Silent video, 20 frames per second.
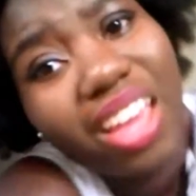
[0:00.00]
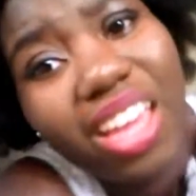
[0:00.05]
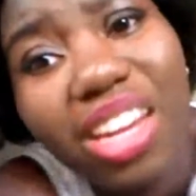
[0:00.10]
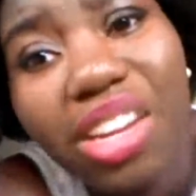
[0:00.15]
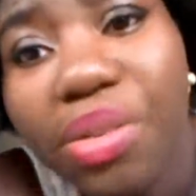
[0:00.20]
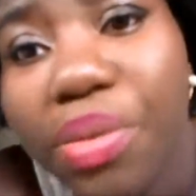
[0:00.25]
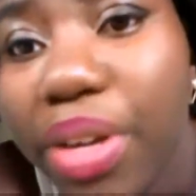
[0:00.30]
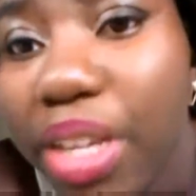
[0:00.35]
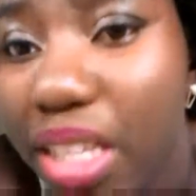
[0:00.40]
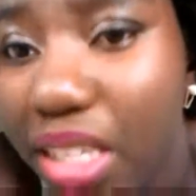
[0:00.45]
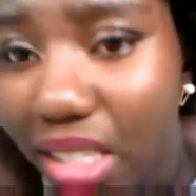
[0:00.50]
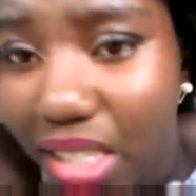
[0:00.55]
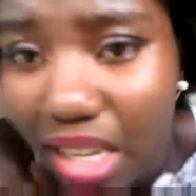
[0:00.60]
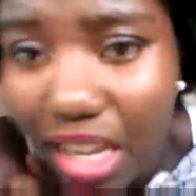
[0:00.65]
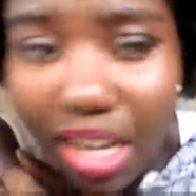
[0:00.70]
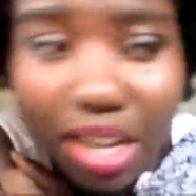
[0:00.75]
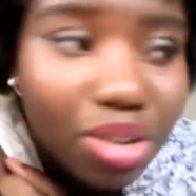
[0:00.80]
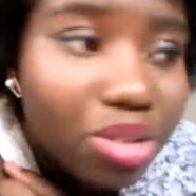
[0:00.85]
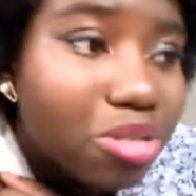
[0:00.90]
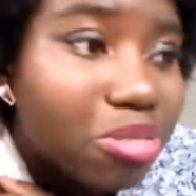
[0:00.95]
Anyways,
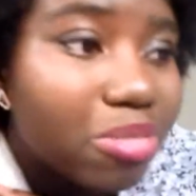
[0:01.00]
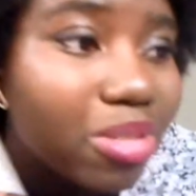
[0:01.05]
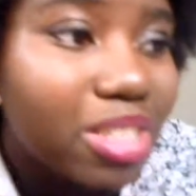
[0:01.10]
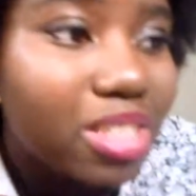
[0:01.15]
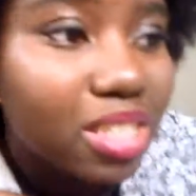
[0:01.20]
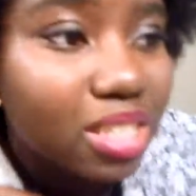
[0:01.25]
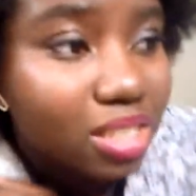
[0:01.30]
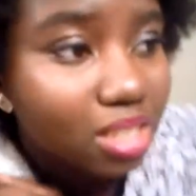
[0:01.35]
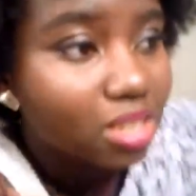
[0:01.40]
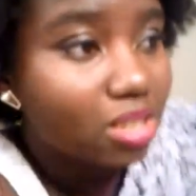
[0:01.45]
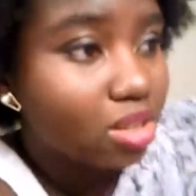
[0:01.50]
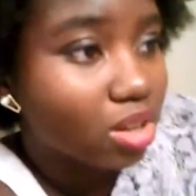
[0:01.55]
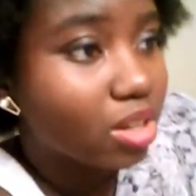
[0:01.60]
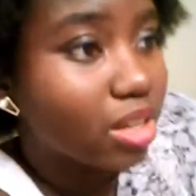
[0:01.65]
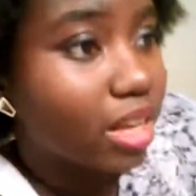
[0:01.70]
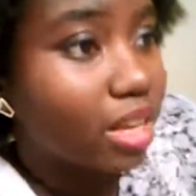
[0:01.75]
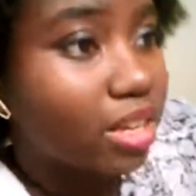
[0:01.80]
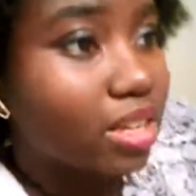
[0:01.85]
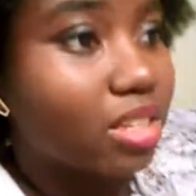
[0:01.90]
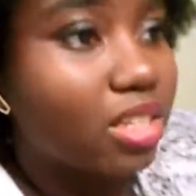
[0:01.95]
yeah, homies, this is all
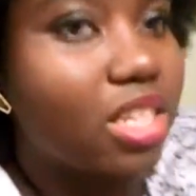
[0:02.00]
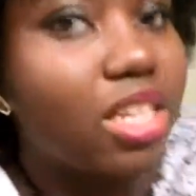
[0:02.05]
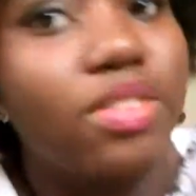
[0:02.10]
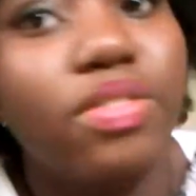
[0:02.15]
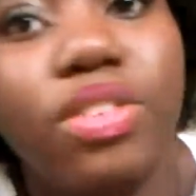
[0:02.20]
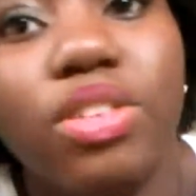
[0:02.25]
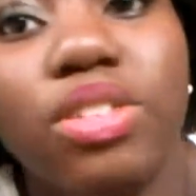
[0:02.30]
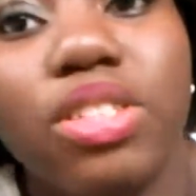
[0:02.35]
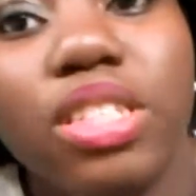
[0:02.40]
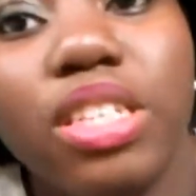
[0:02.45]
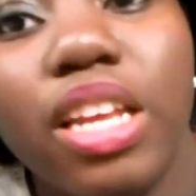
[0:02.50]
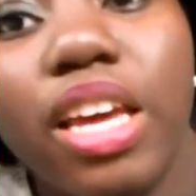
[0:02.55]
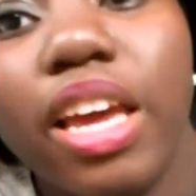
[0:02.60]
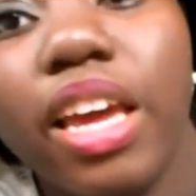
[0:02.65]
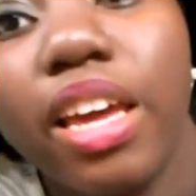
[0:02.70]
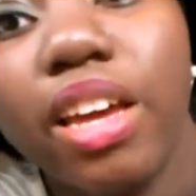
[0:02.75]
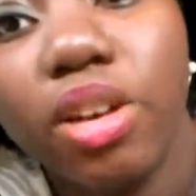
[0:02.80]
I could give you today.